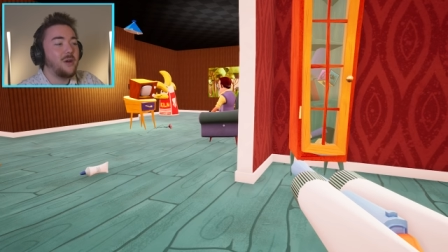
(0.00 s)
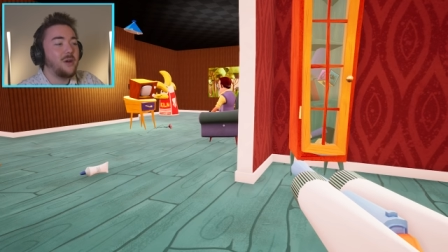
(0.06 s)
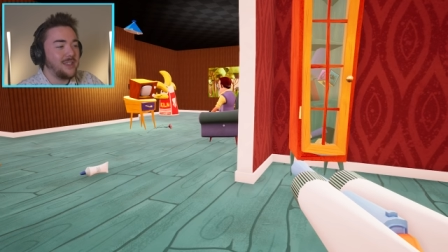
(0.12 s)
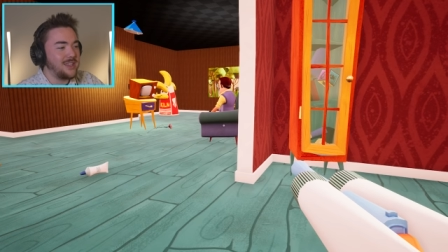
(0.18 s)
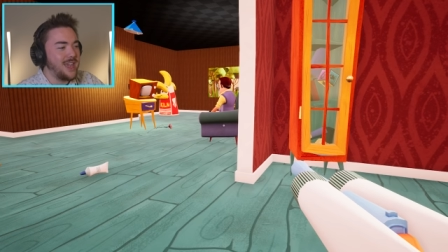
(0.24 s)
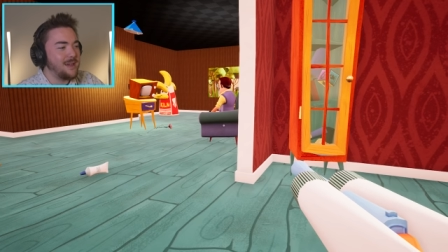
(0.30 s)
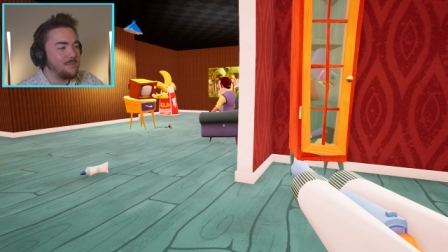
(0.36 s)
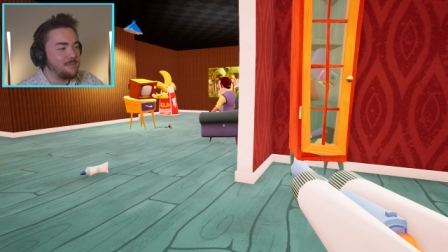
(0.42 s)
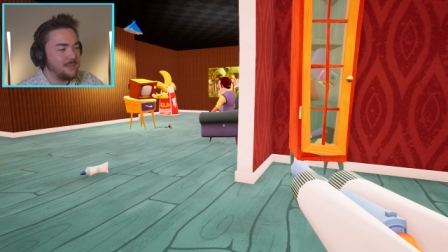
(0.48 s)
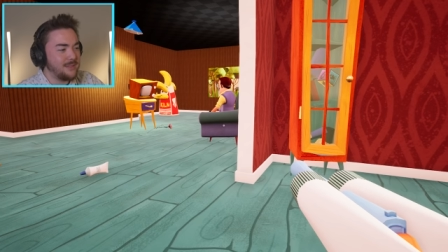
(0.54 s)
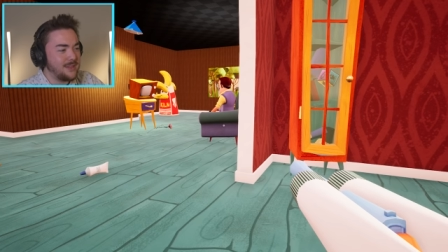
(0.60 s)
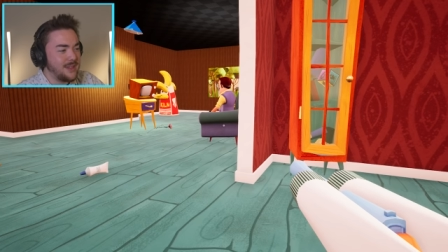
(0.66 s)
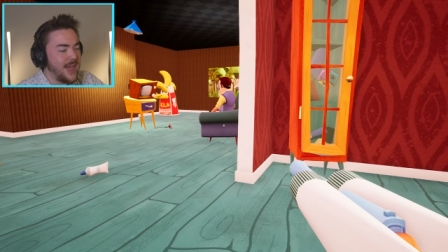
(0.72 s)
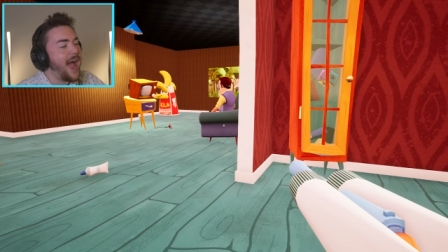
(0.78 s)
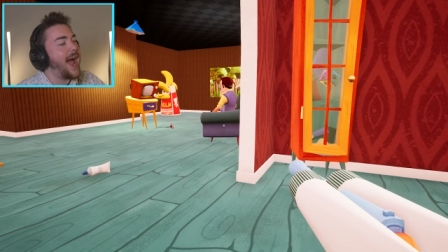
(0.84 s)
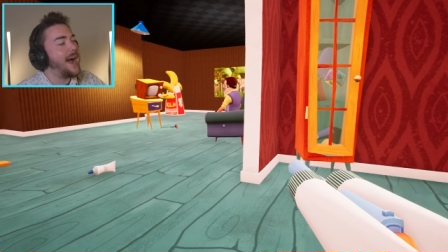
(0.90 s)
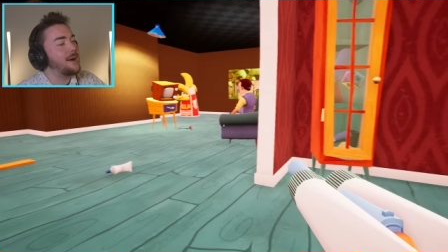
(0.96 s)
Oh, yeah.
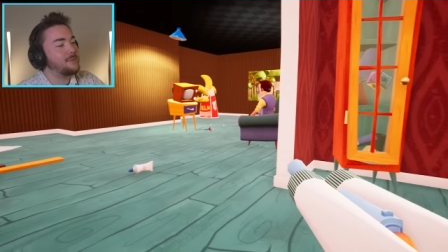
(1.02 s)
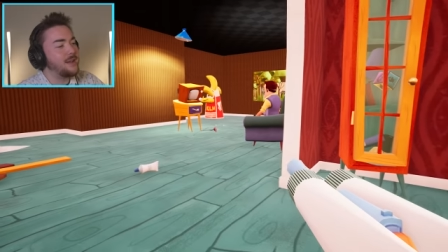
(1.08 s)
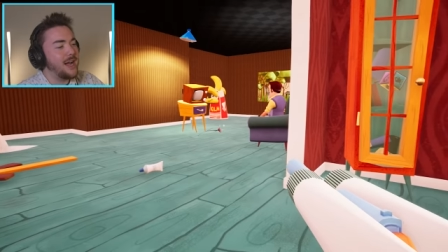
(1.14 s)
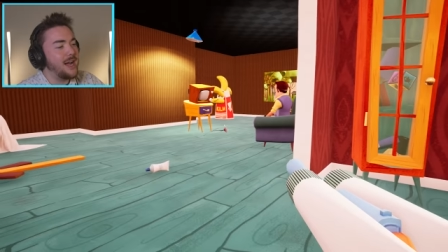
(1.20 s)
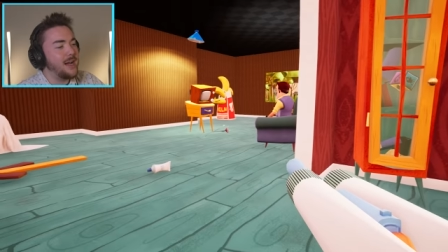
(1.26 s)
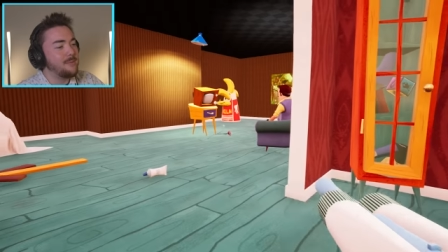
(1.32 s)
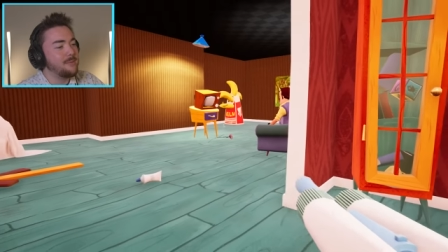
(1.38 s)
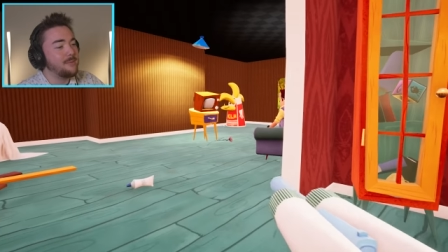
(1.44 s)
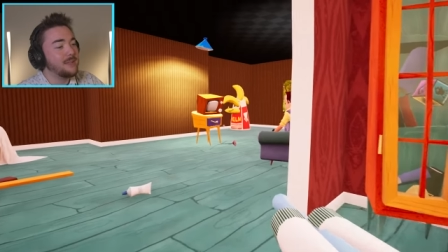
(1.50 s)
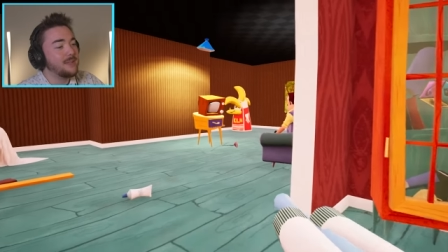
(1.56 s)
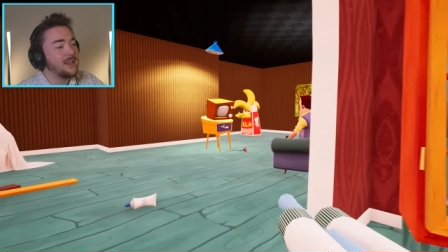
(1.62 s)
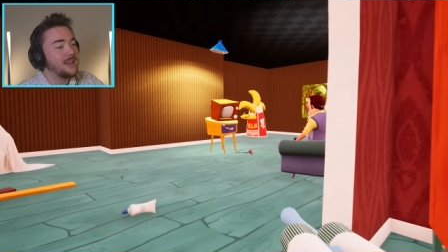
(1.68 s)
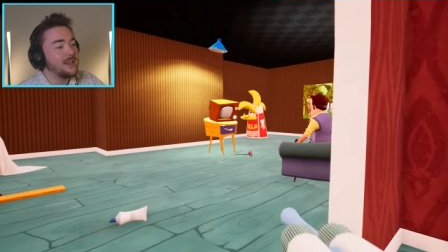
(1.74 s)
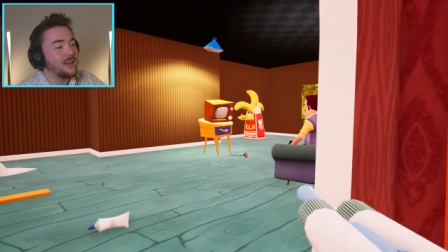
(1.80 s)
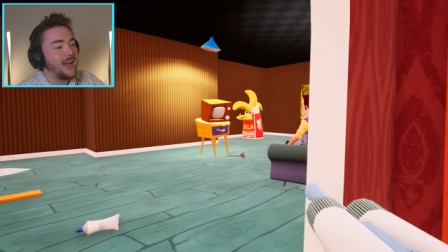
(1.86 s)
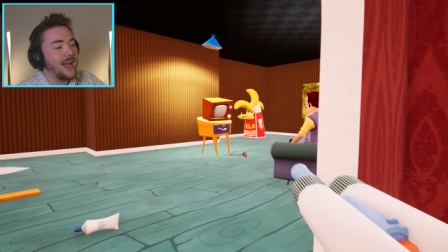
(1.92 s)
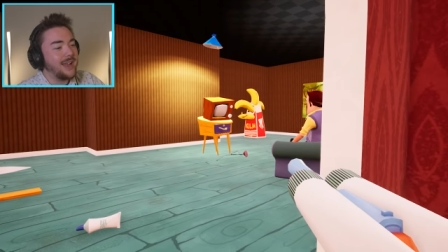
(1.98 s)
Yeah,
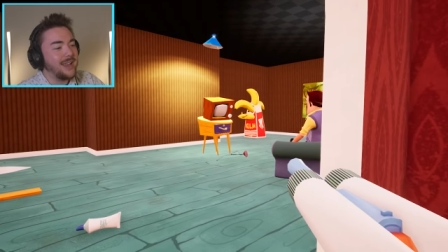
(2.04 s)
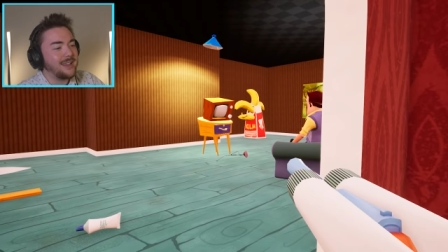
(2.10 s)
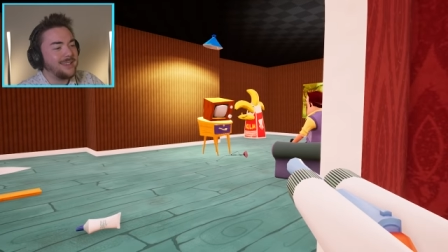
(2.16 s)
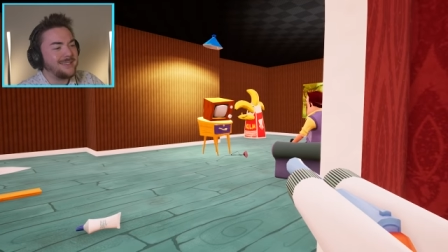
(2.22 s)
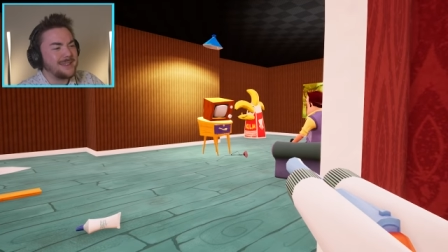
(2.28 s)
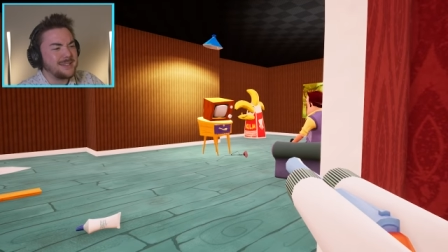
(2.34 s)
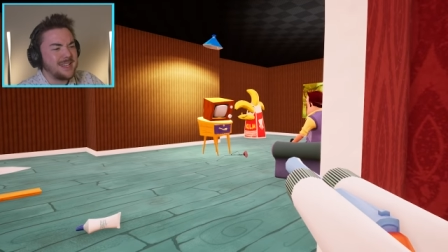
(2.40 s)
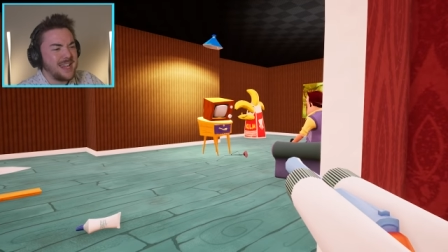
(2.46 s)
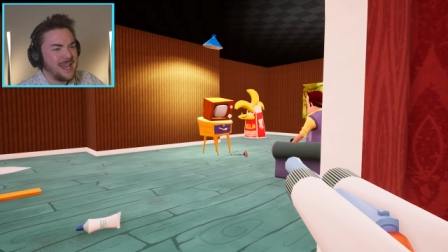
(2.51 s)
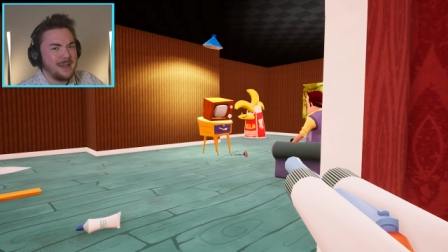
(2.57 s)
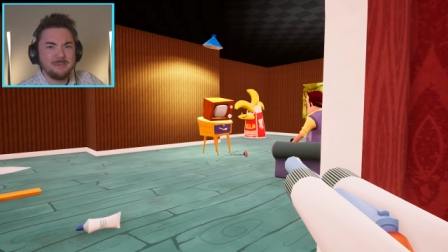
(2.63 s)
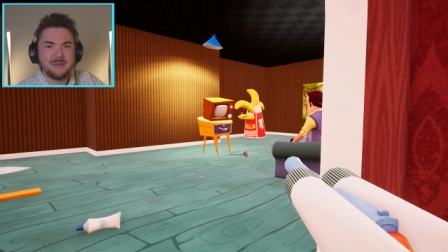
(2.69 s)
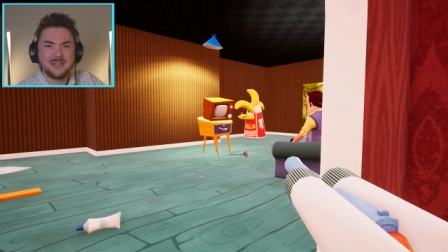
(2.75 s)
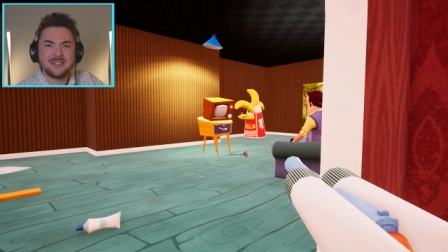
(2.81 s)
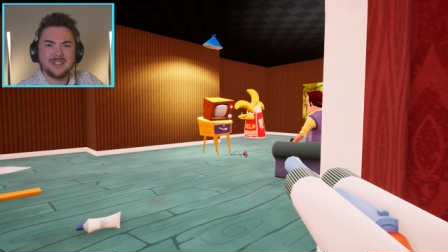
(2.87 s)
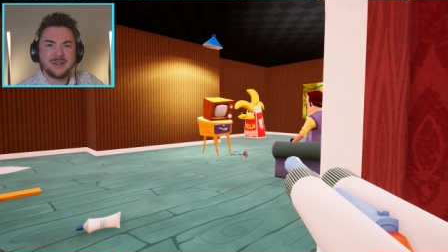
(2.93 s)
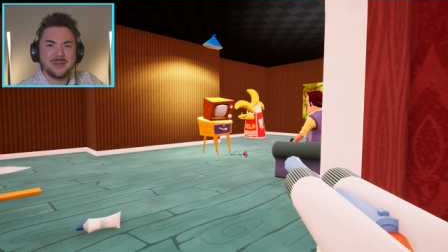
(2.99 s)
I like this
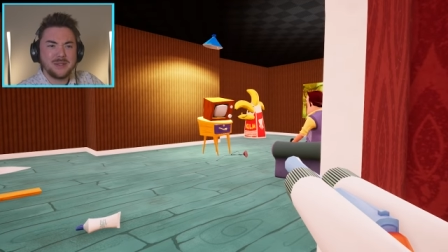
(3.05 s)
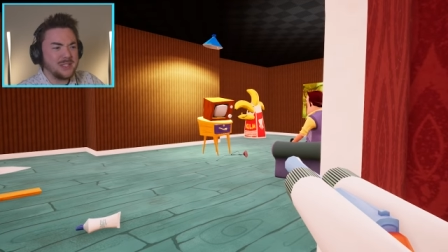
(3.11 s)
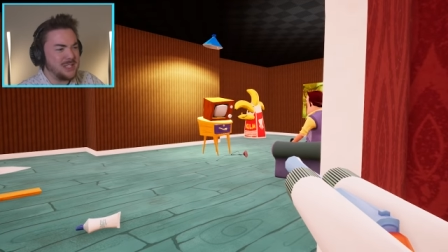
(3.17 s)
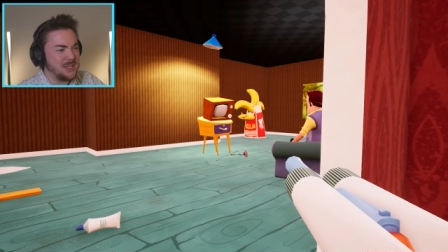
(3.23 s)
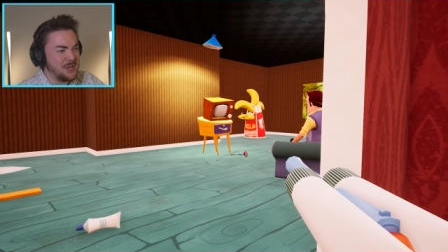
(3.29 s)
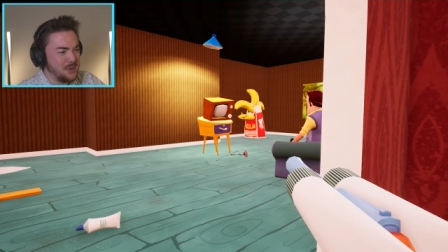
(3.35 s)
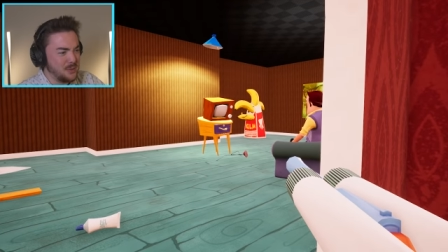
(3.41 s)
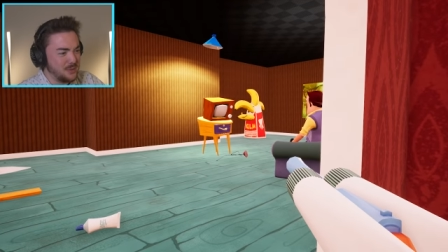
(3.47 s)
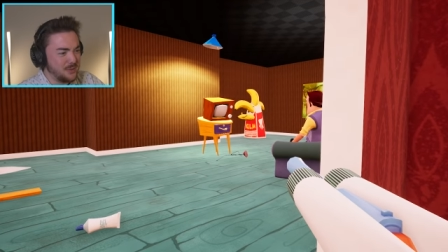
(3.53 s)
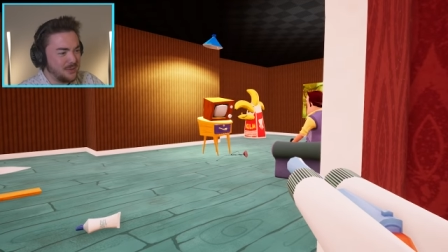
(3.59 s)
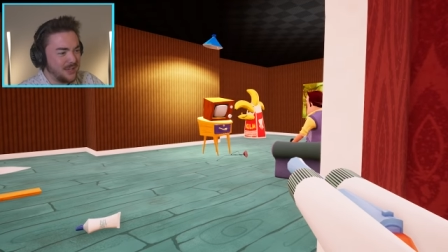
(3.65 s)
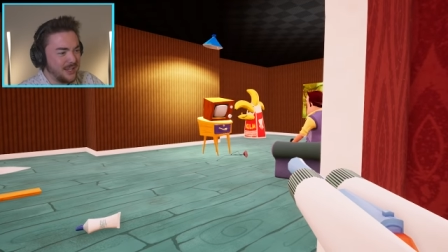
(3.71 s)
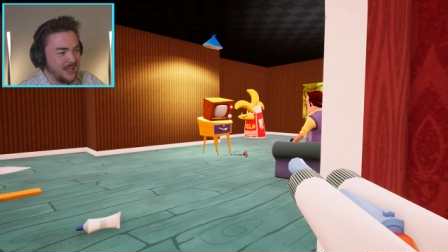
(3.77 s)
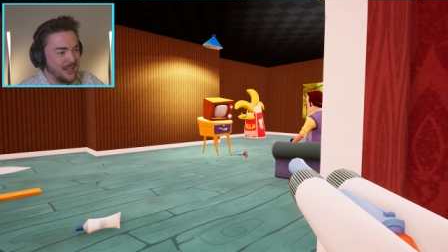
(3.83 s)
episode too.